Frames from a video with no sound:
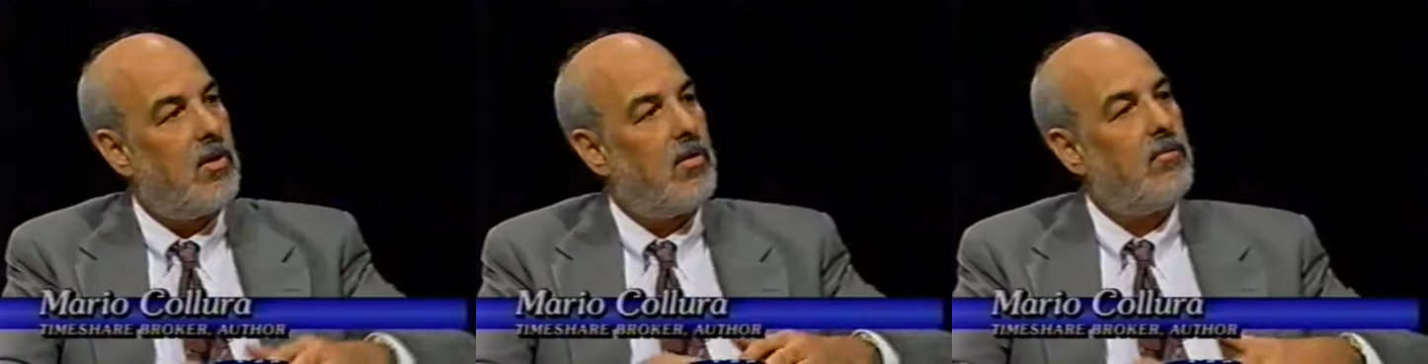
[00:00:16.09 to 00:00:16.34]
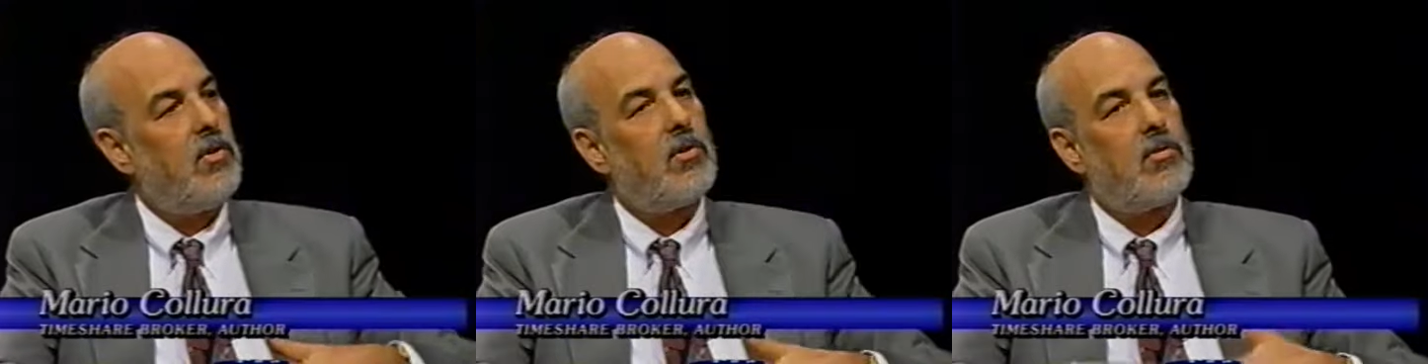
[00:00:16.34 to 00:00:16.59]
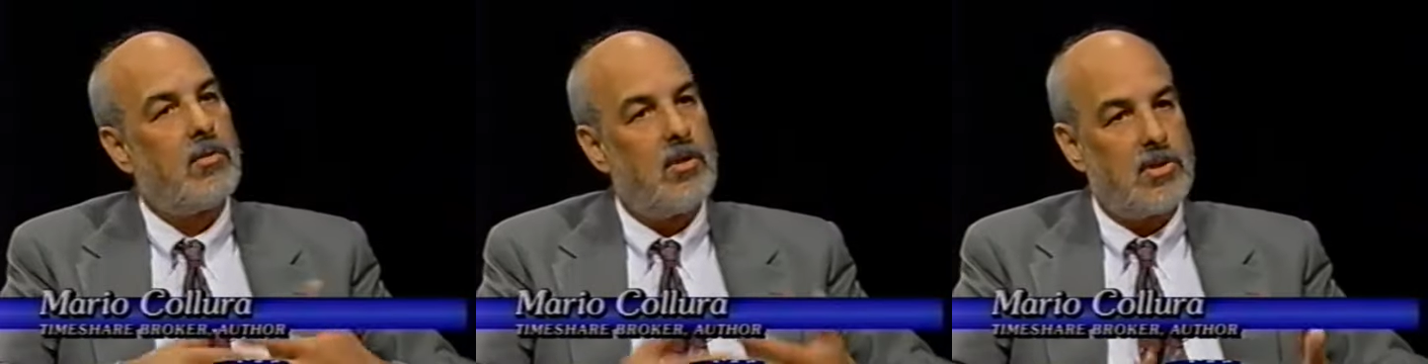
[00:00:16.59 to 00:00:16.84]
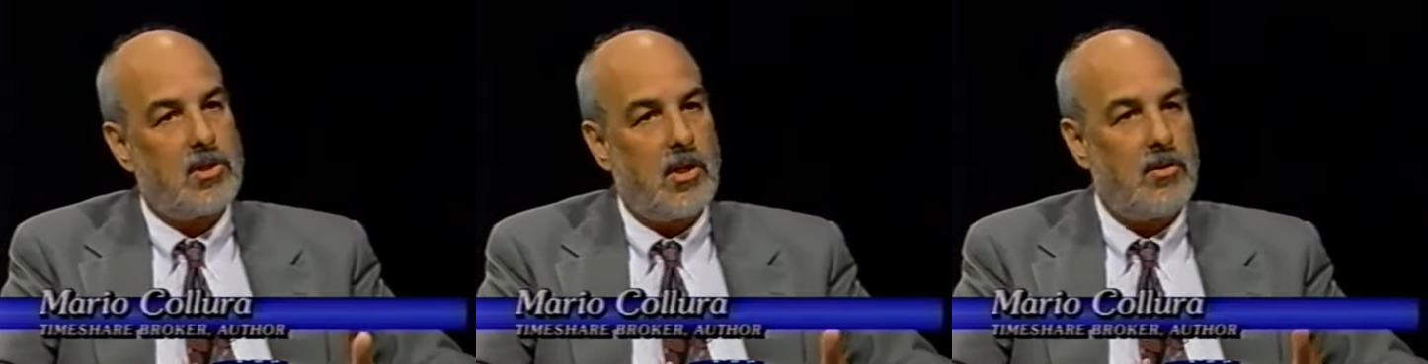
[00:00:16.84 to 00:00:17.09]
of your
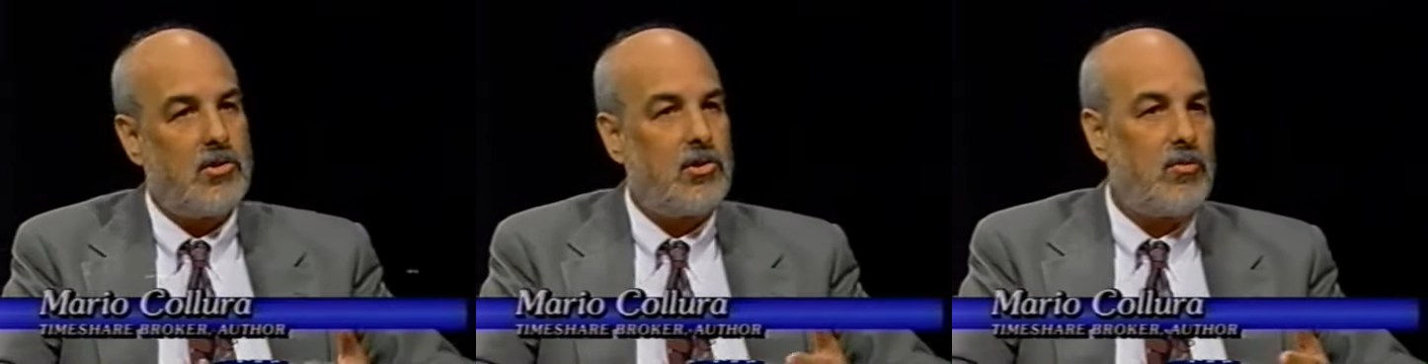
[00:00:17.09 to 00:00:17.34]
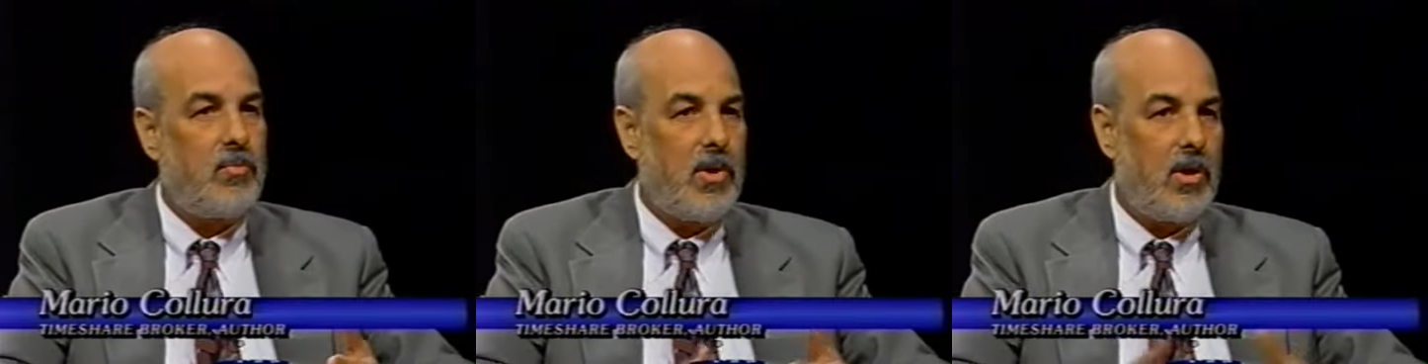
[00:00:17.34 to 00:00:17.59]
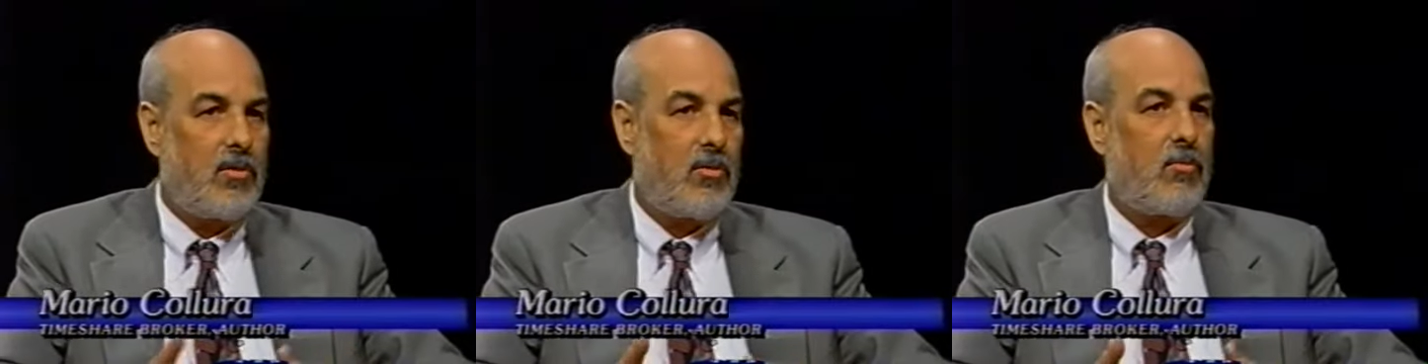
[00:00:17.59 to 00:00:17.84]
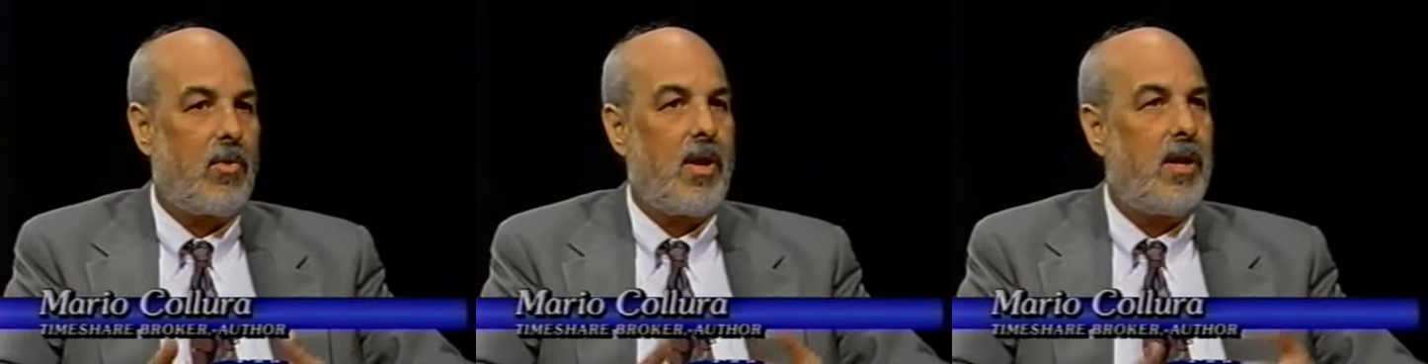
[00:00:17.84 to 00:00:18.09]
listing should be in the
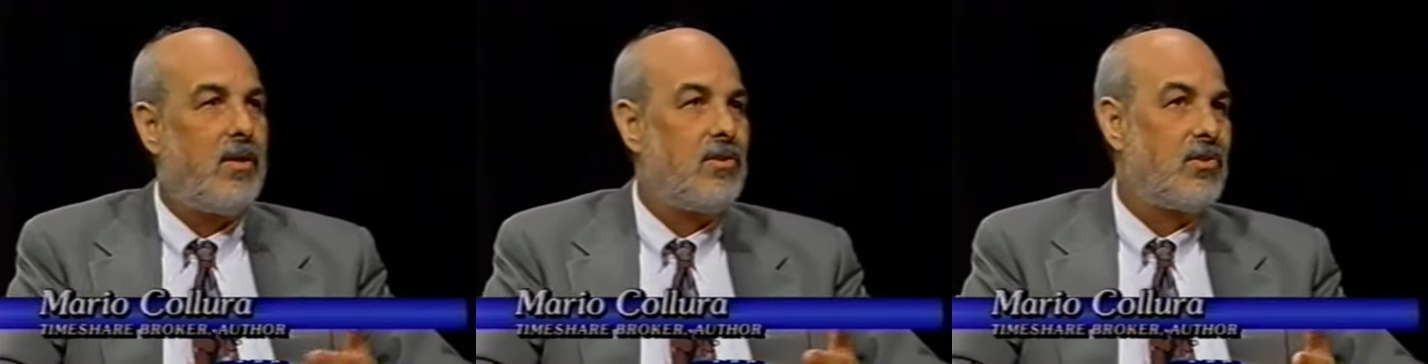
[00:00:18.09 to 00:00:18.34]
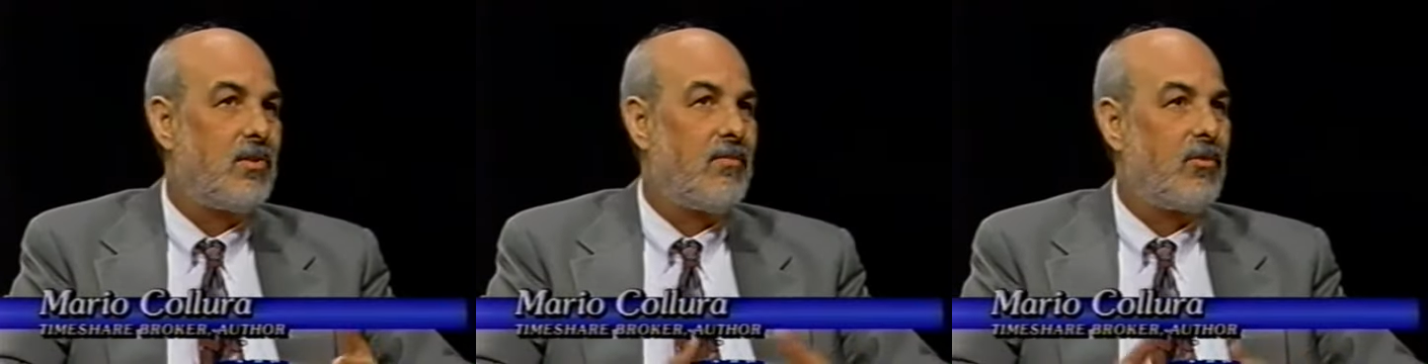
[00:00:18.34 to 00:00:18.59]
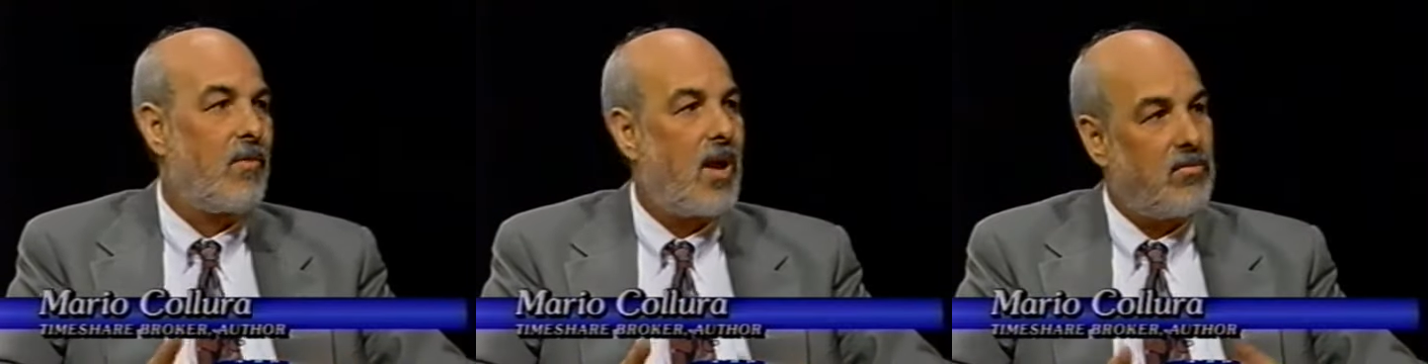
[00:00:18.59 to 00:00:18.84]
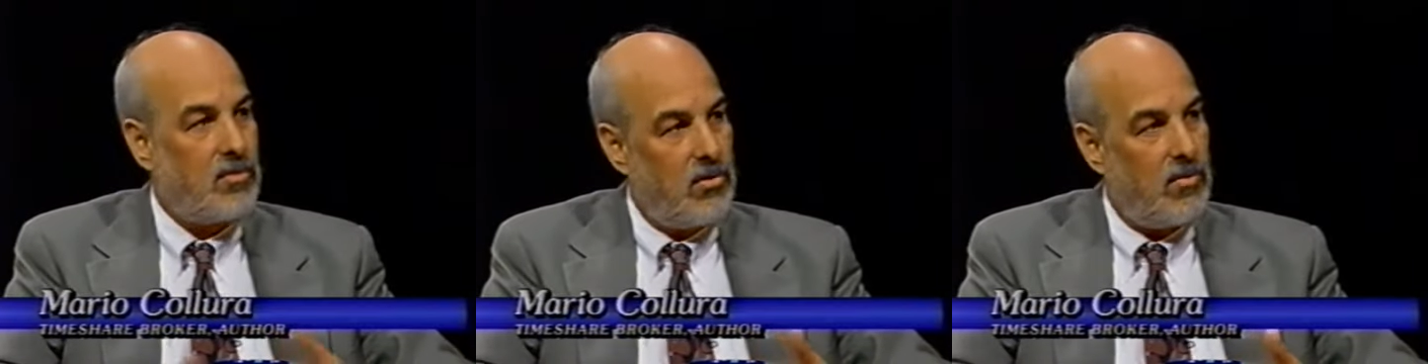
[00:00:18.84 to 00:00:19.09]
range of
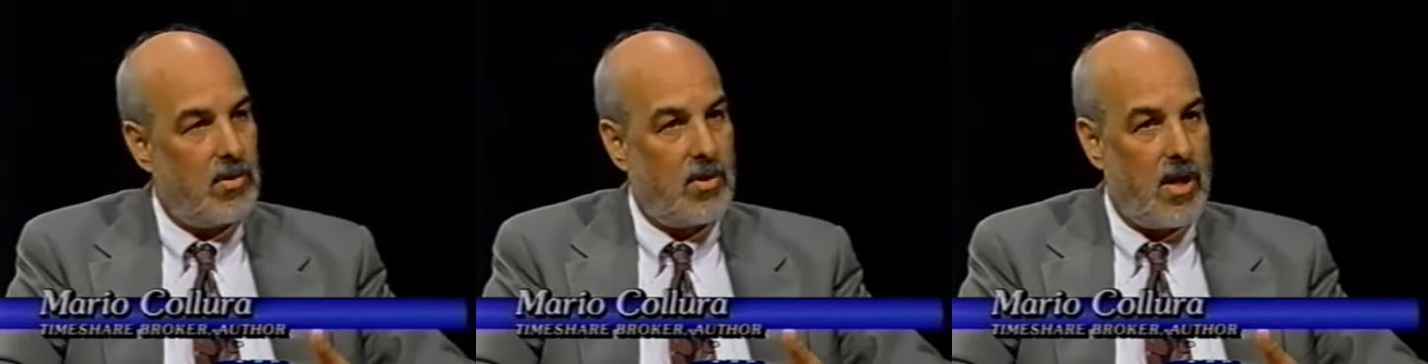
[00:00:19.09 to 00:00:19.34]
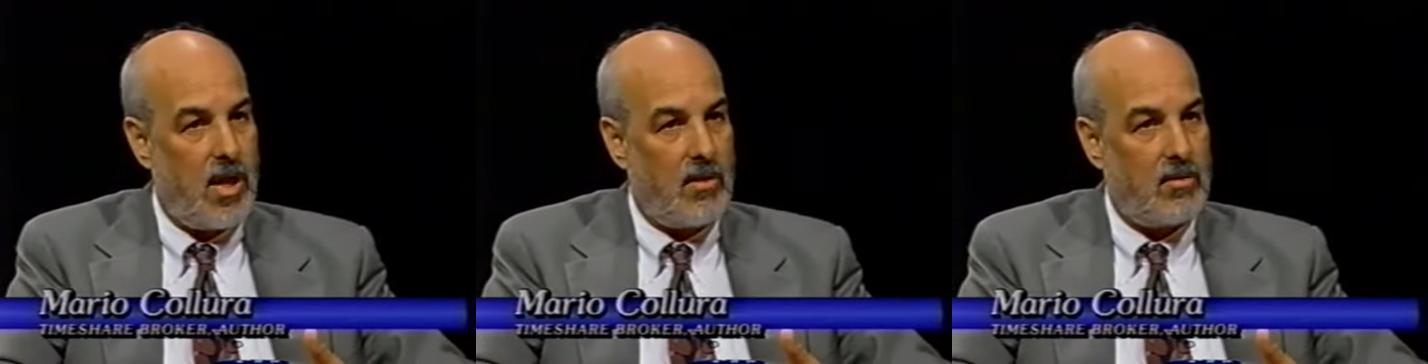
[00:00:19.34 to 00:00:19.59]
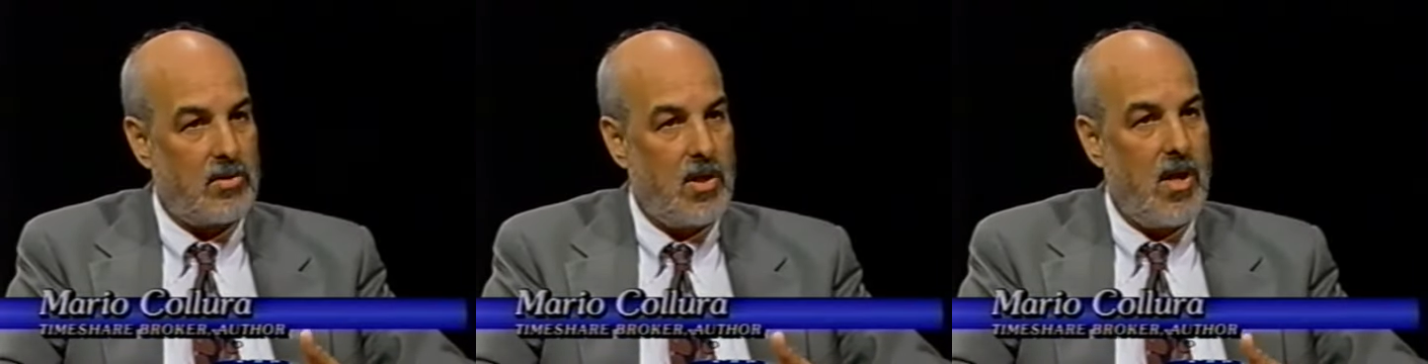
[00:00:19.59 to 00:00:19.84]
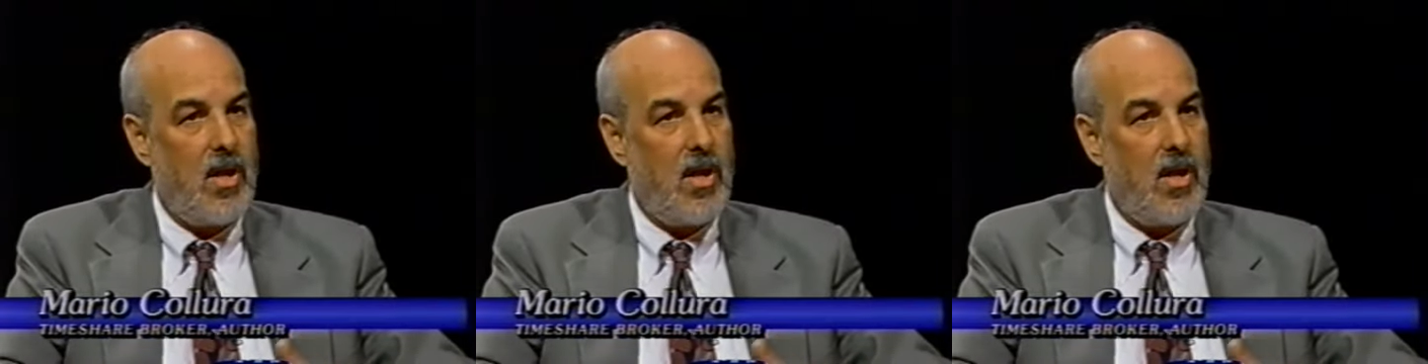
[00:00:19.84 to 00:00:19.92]
around $200.